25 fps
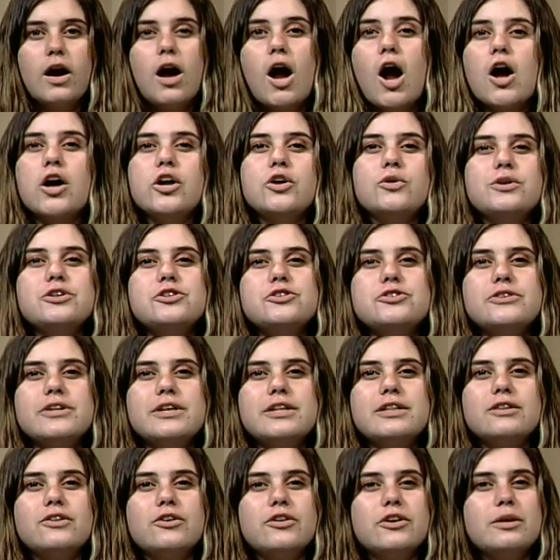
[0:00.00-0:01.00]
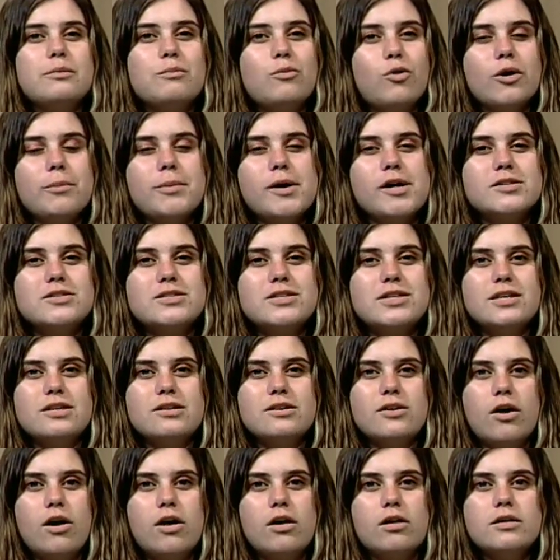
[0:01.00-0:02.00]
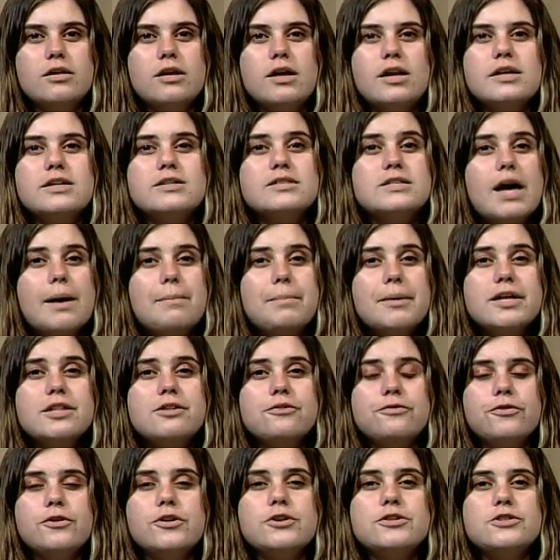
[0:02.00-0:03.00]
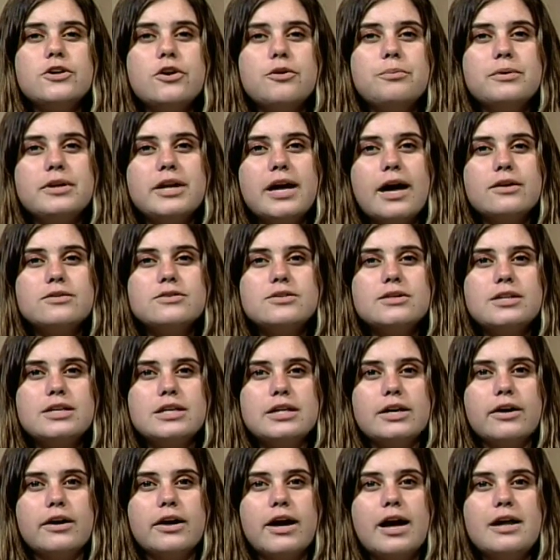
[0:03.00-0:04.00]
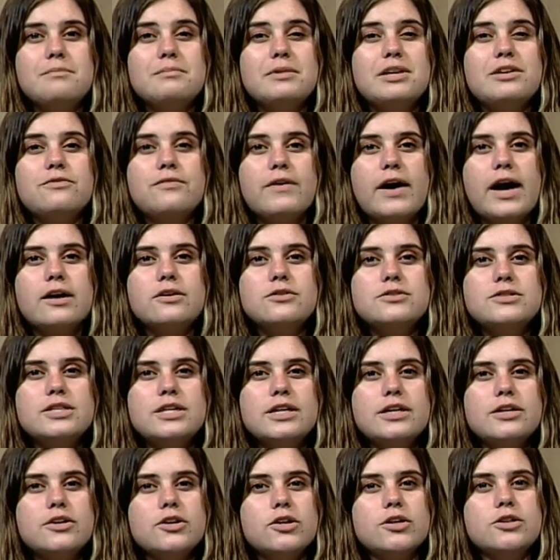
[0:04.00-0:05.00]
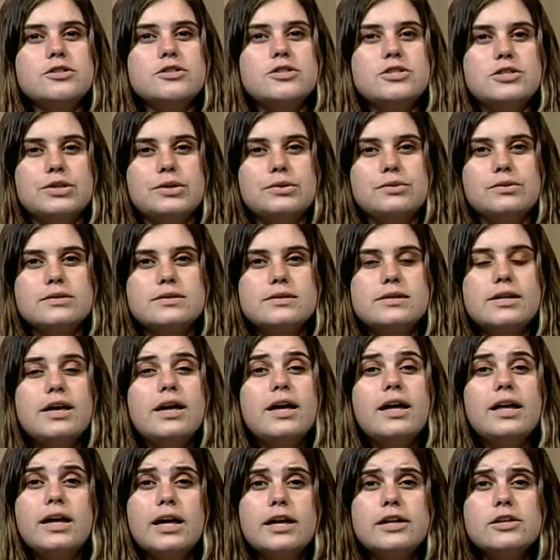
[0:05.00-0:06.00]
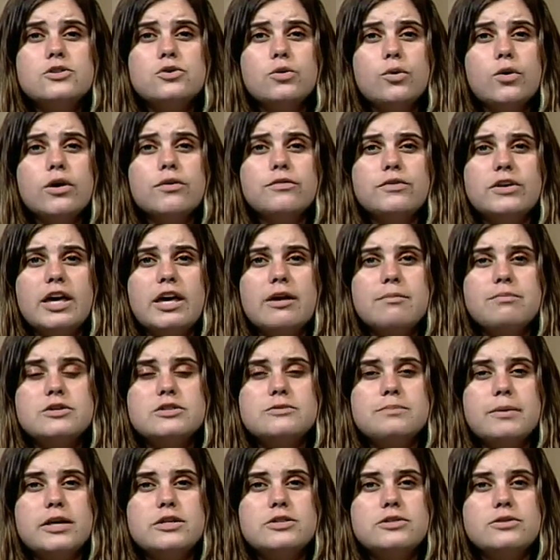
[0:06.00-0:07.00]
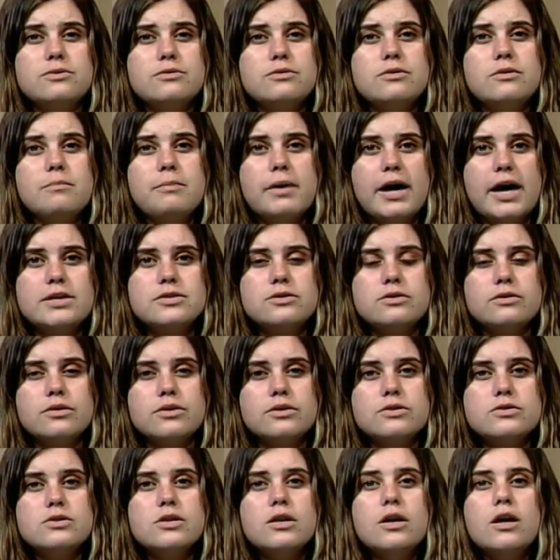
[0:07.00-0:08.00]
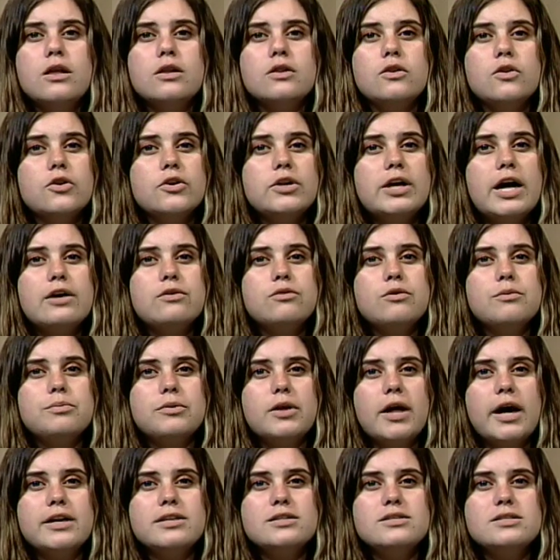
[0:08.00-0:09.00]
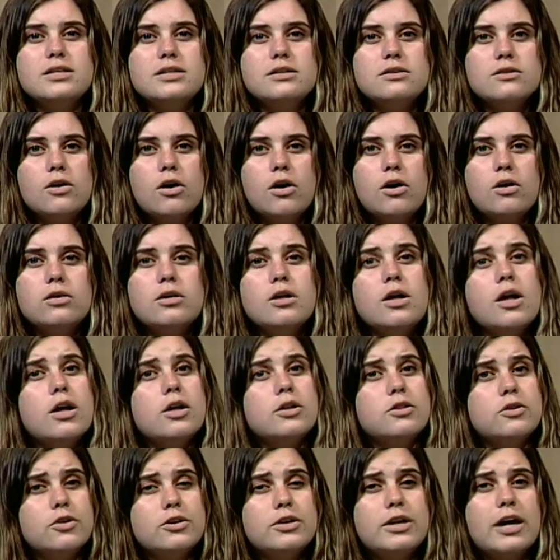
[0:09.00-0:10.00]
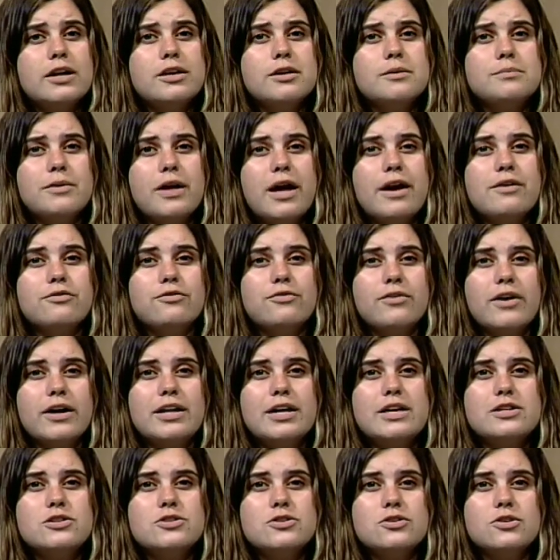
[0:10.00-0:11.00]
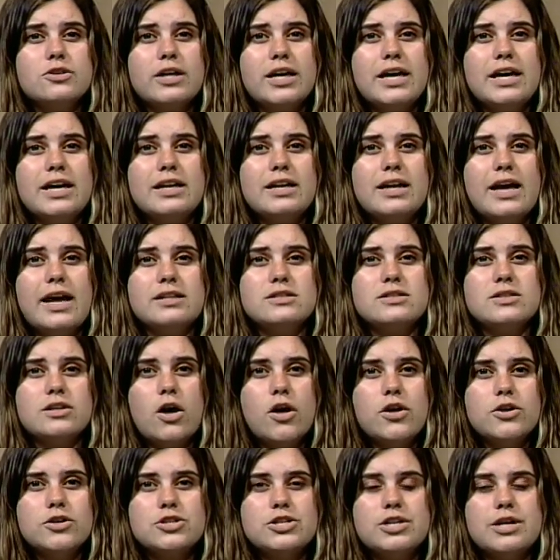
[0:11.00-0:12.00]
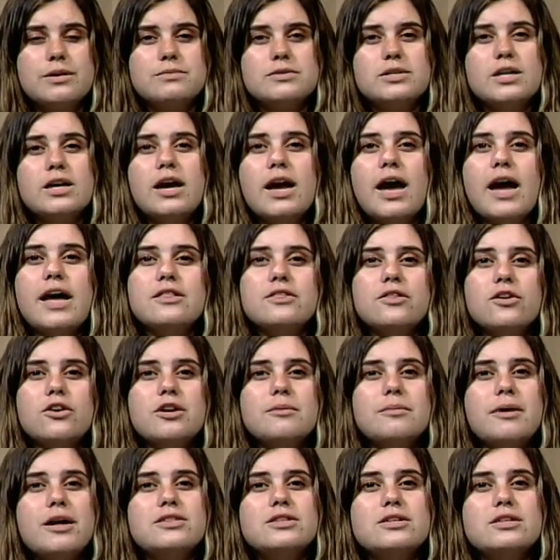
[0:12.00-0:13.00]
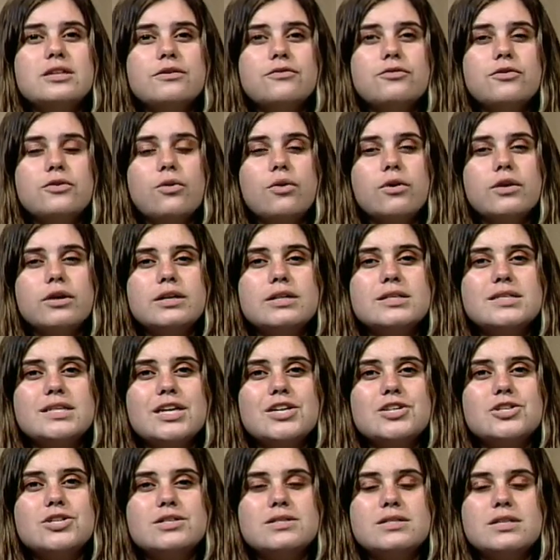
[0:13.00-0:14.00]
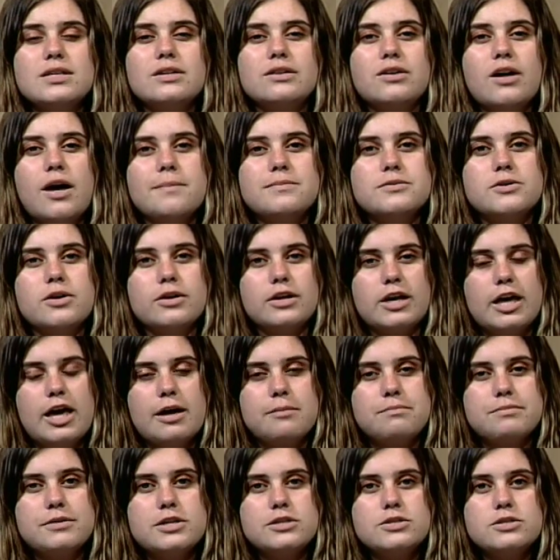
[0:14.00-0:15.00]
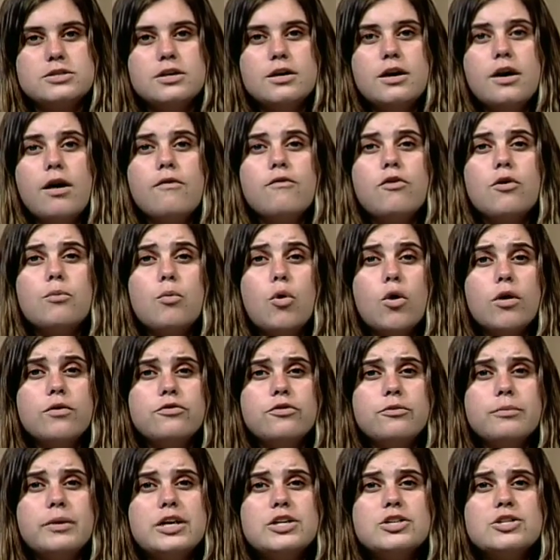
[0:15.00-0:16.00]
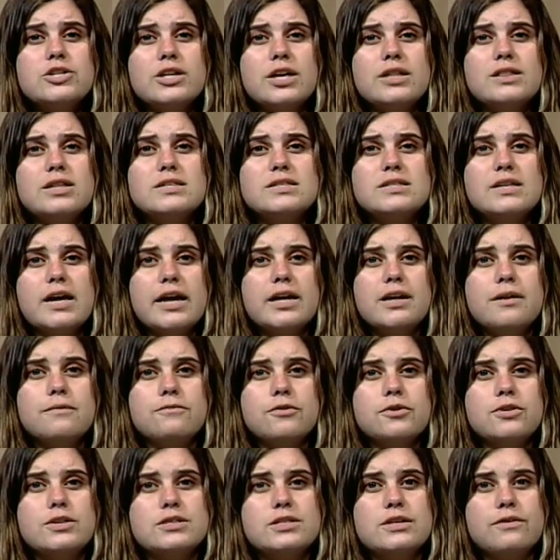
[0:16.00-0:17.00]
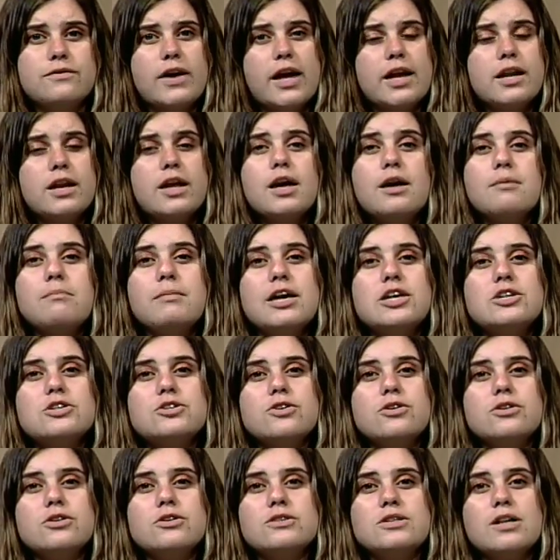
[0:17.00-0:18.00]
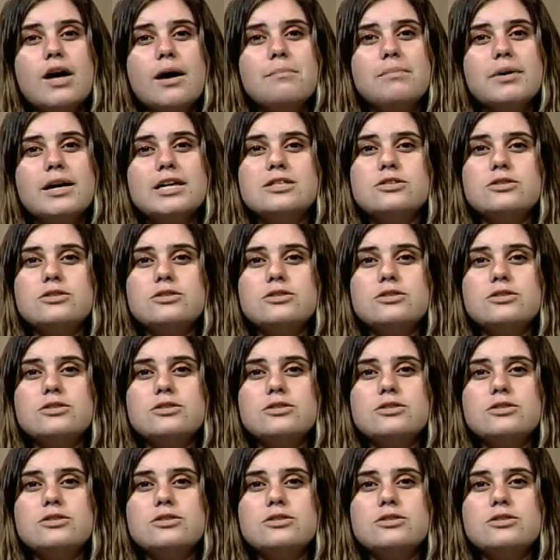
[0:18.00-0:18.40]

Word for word: Are you interested in learning more about Seton Hall? Stop by the first open house of the year and meet faculty and current students, get a tour of campus by student ambassadors, learn how to apply to Seton Hall, learn how to apply for financial aid and scholarships, and learn about the different organizations and clubs on campus. For more information and the sign up for this event, make sure to stop by